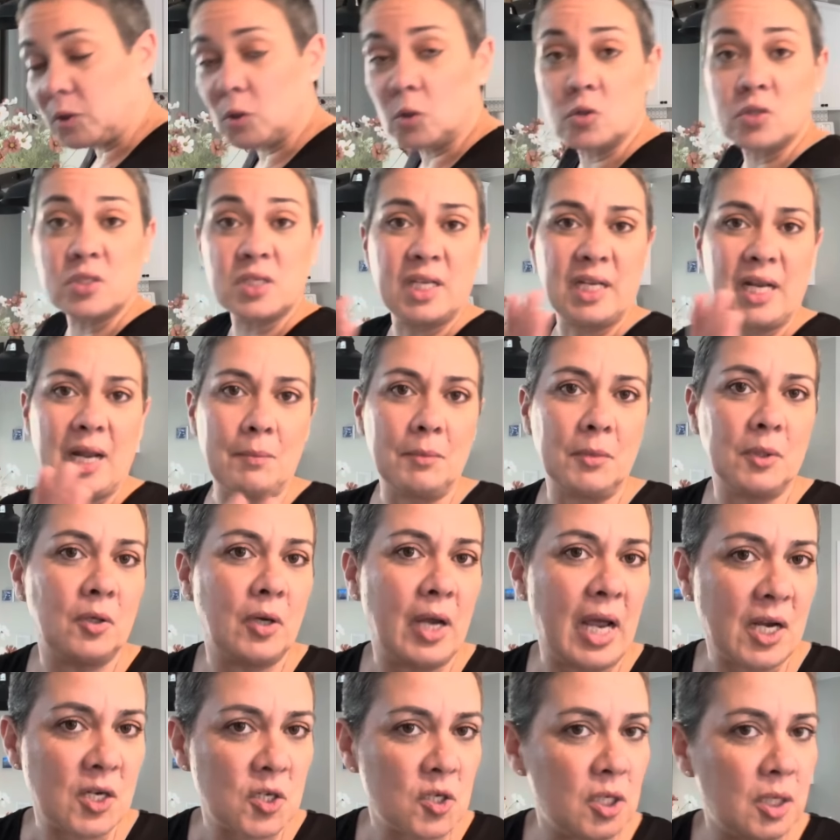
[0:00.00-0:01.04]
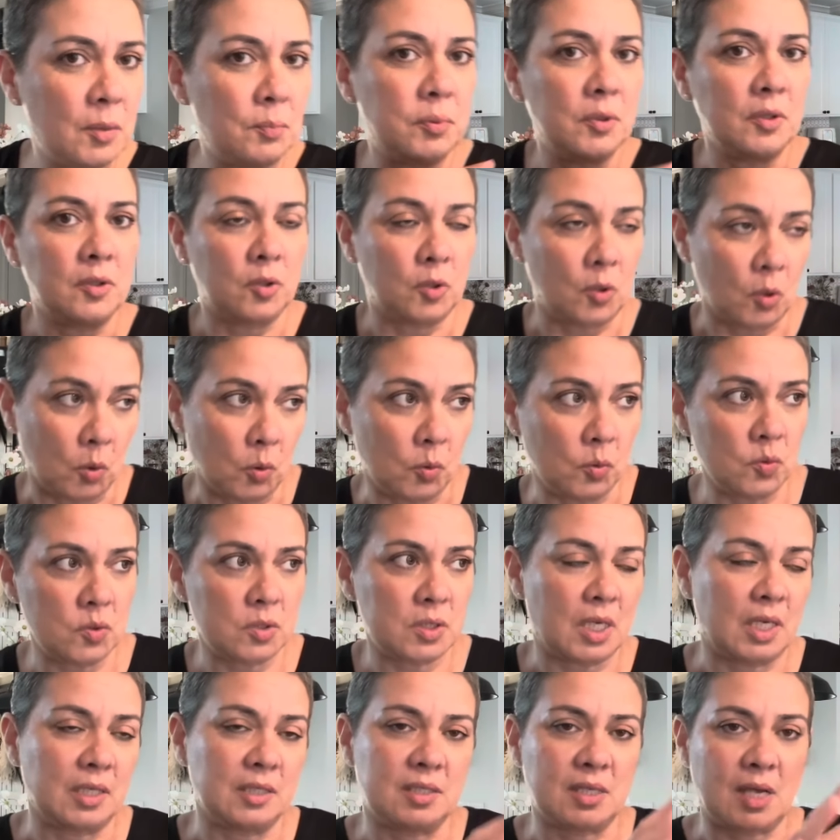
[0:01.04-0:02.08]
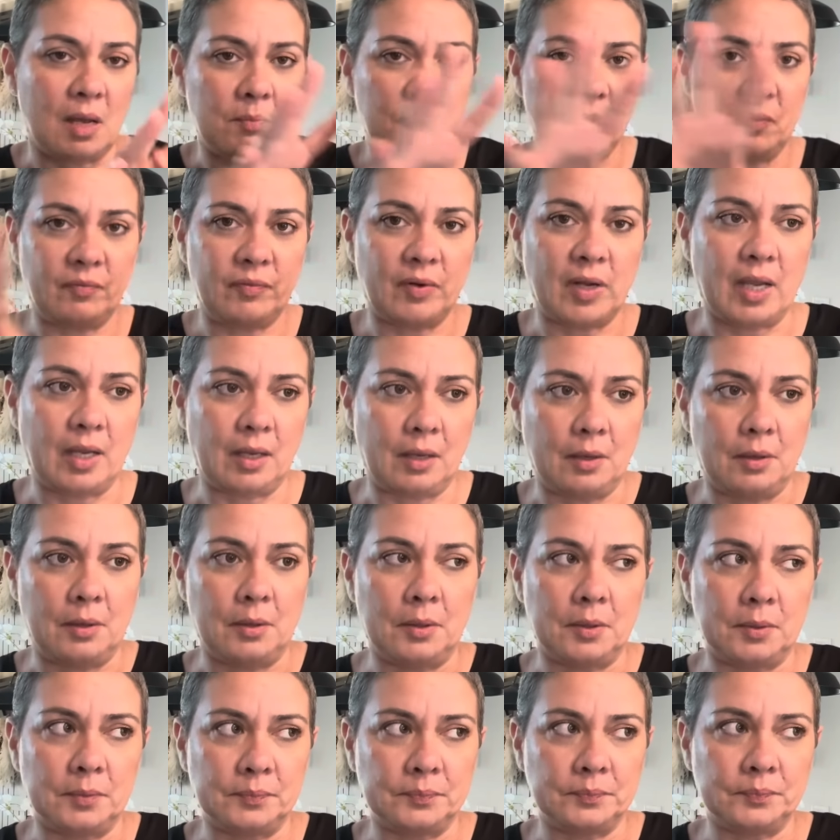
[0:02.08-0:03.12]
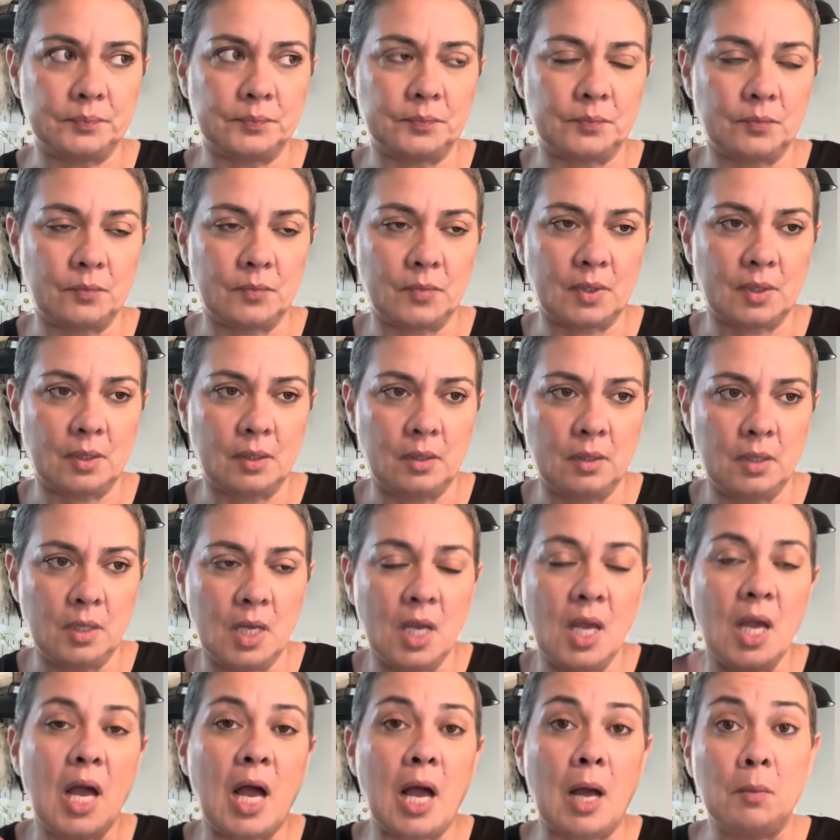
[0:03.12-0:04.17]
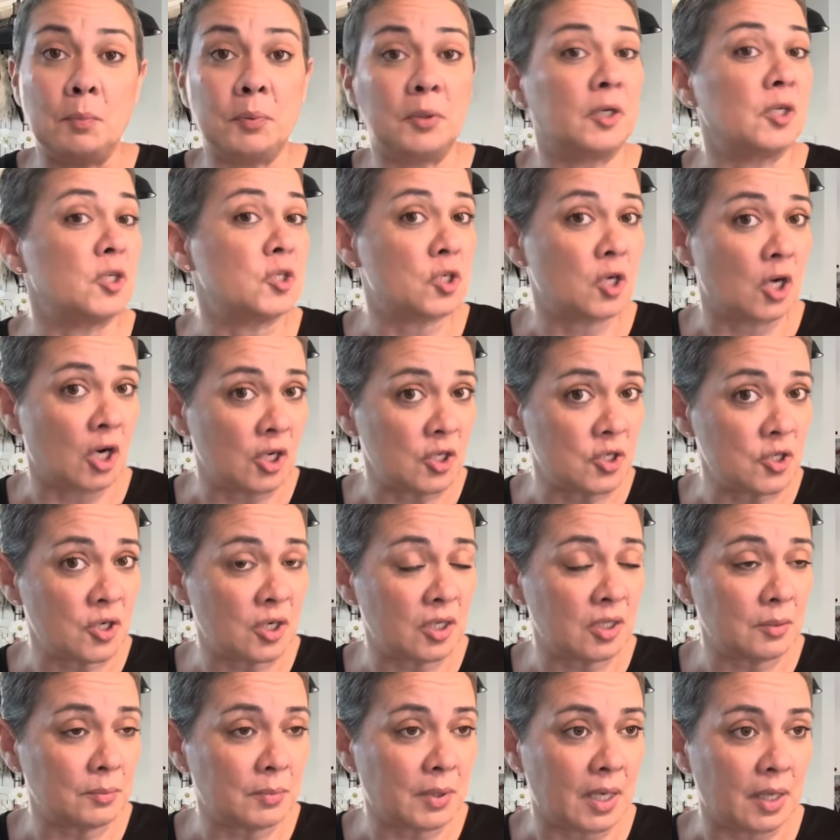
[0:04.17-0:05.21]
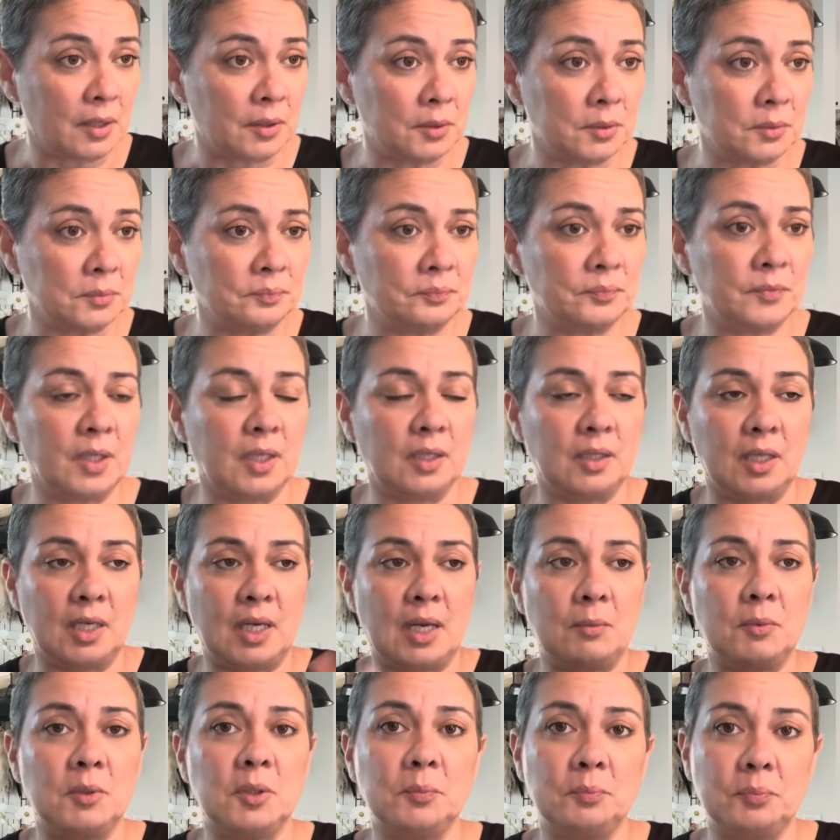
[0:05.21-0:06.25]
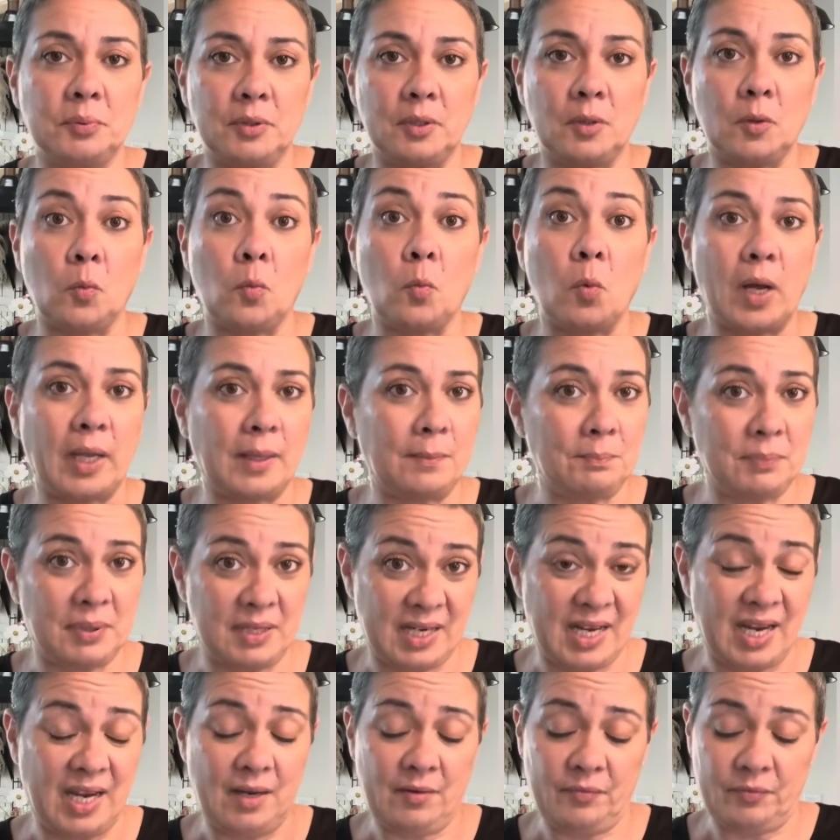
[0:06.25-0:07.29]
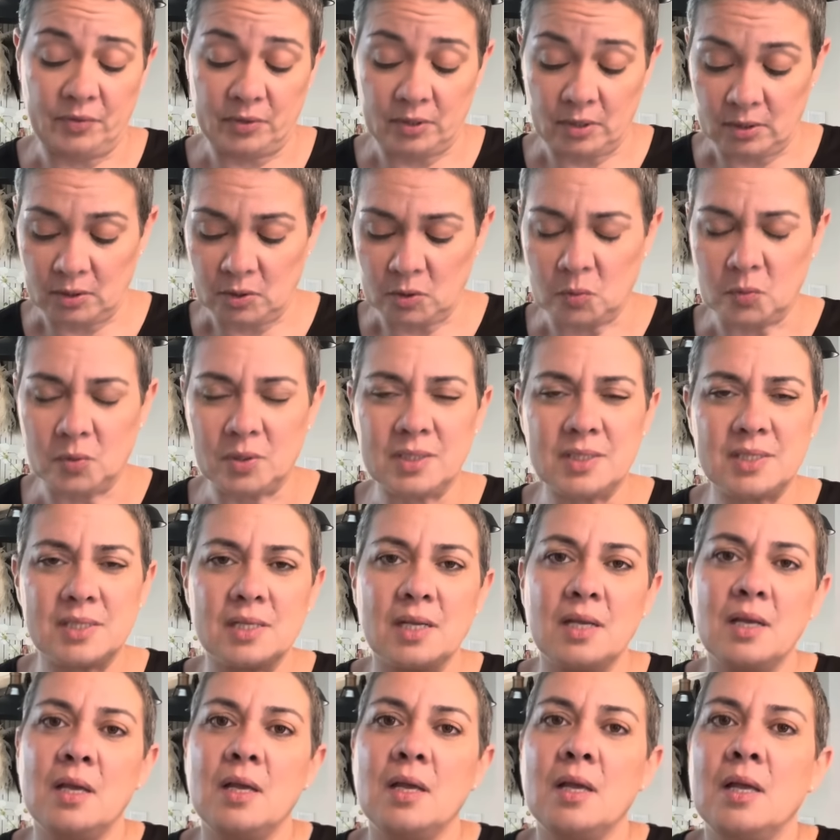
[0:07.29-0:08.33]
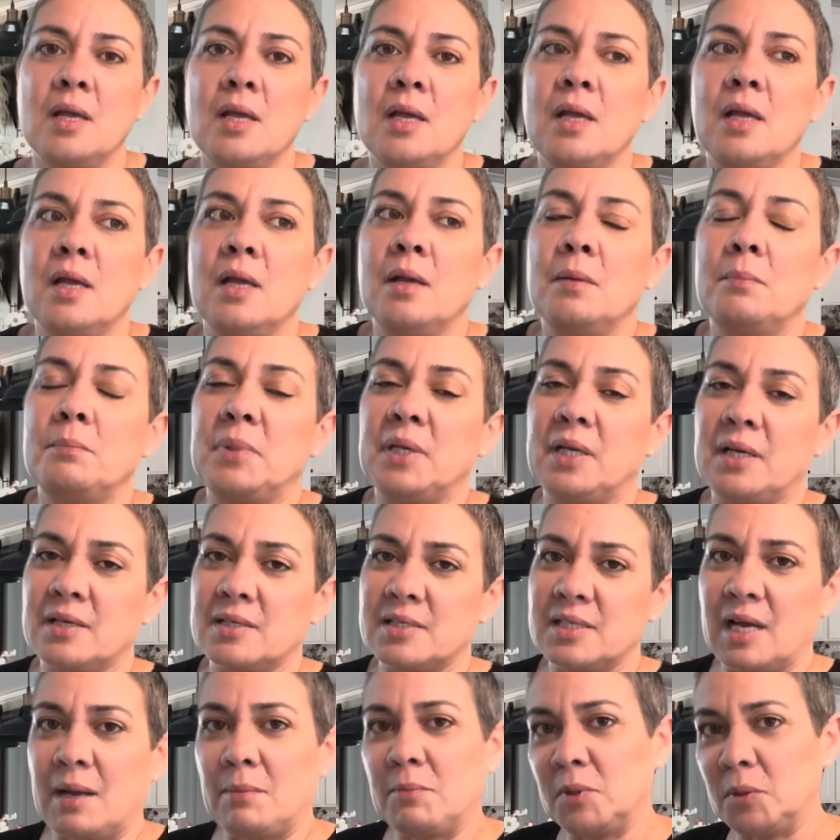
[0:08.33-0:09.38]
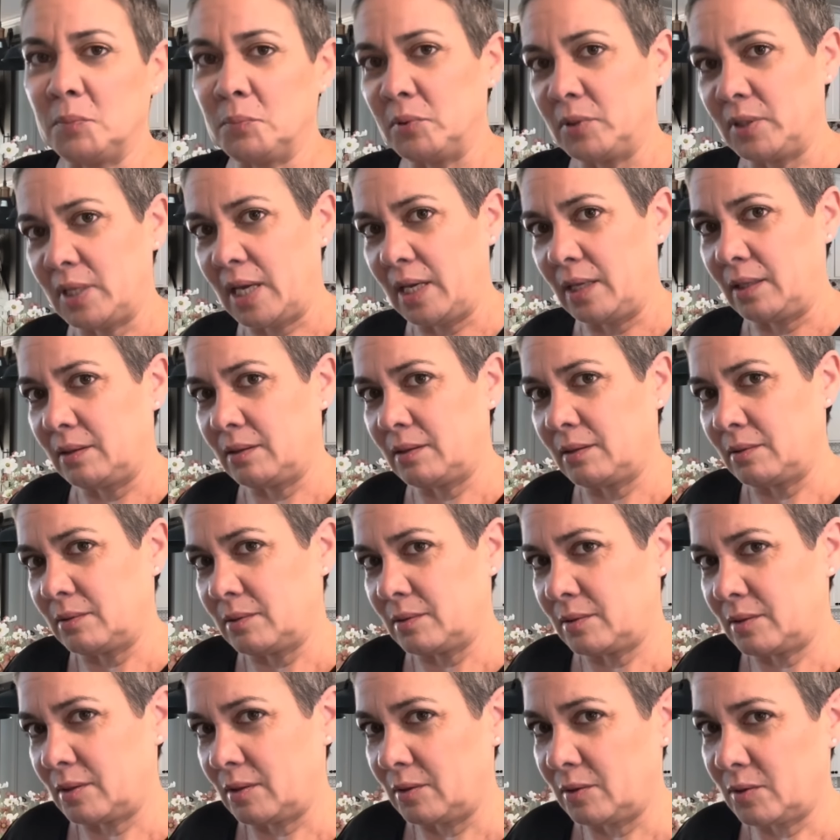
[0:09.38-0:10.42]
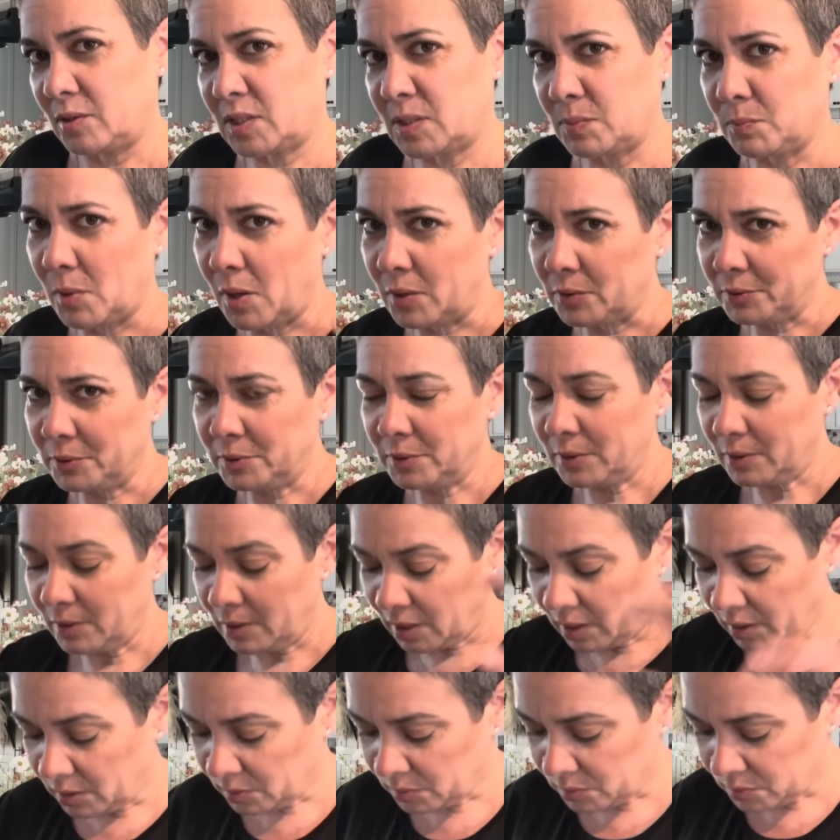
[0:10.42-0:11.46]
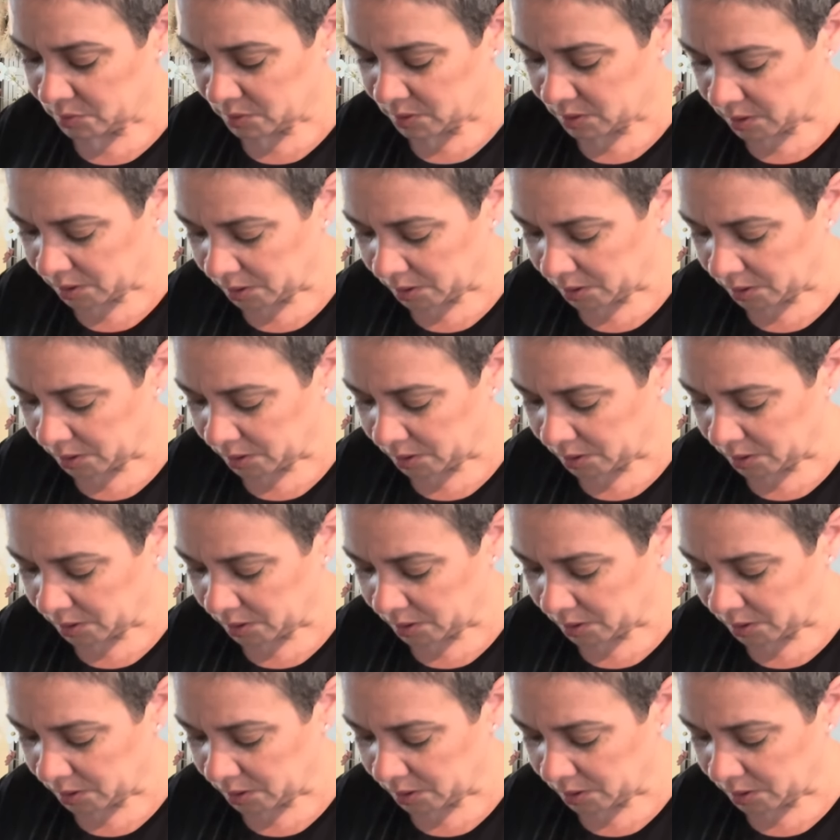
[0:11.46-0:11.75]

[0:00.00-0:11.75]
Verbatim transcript: those, and I'm gonna actually put those on top of like, um, I'll put a charger on the bottom and then I'm gonna put a white plate for the little ones because I'm gonna put like the, the smaller kiddos.